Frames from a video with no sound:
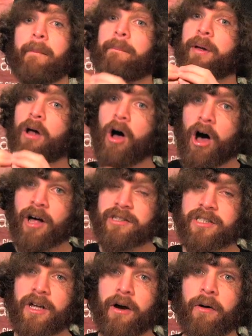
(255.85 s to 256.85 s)
but
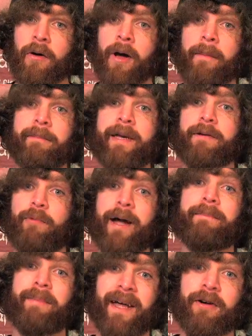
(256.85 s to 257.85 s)
also being
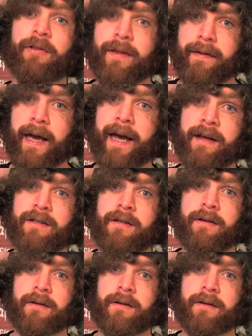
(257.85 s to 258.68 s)
way better than that.